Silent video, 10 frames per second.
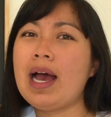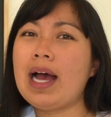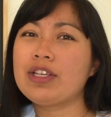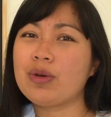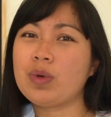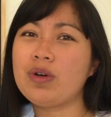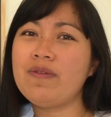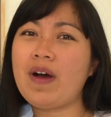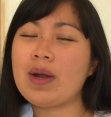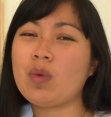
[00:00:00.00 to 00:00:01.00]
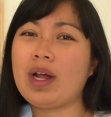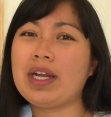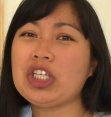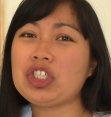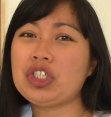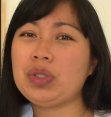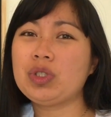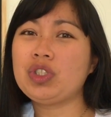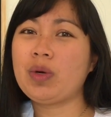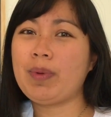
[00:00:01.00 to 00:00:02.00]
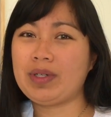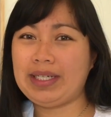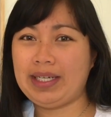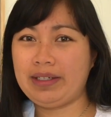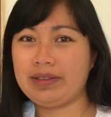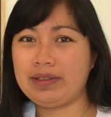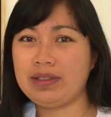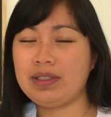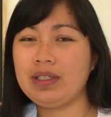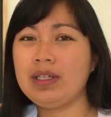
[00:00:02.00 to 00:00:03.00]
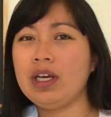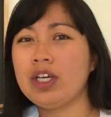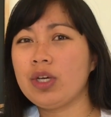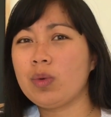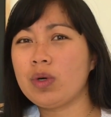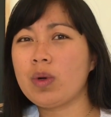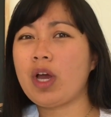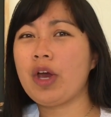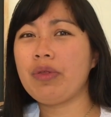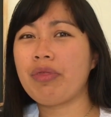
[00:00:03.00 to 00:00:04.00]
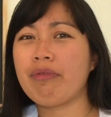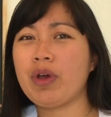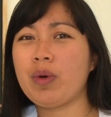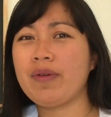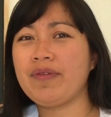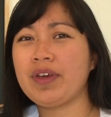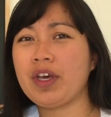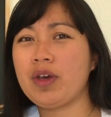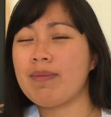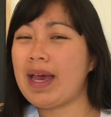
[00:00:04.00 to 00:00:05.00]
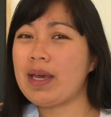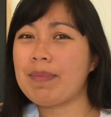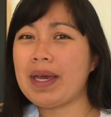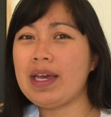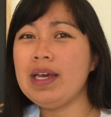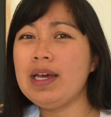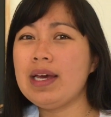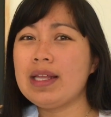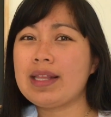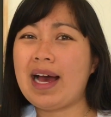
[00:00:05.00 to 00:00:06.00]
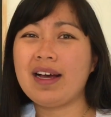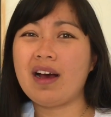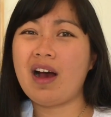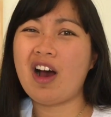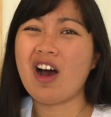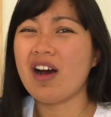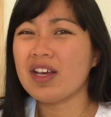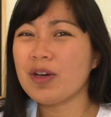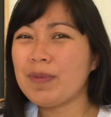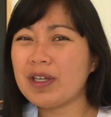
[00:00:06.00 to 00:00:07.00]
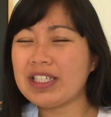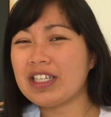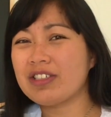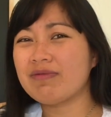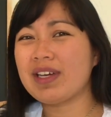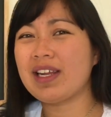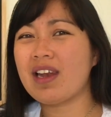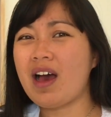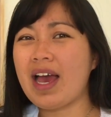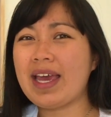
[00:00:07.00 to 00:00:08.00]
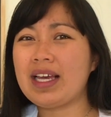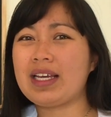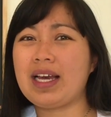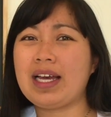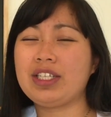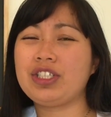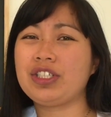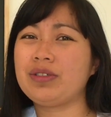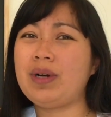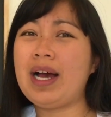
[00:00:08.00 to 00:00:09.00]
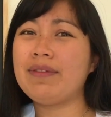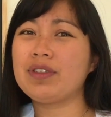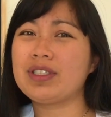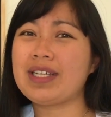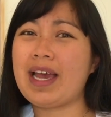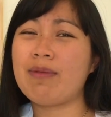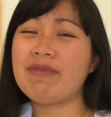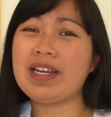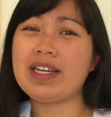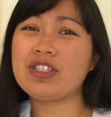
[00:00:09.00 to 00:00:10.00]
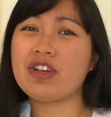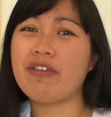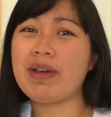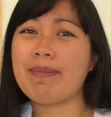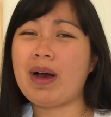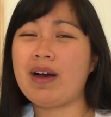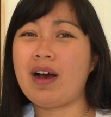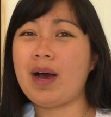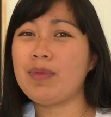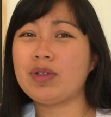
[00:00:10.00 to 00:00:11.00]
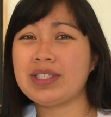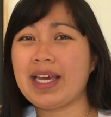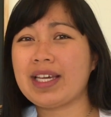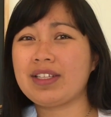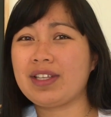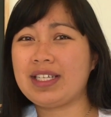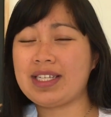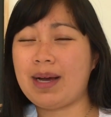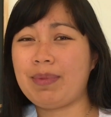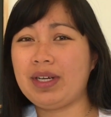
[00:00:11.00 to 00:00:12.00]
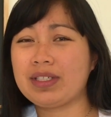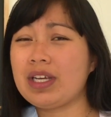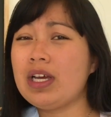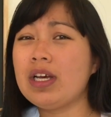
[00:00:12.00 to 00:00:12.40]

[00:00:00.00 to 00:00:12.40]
and you will find one that suits your body. You will go through a few maybe that your body doesn't really like, and you'll have to say, I'm really sorry, but I'm not taking to these tablets.